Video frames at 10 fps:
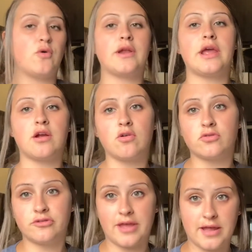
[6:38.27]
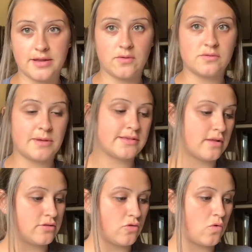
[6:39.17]
and arrow set. It was my
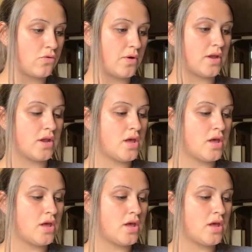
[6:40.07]
son's old one.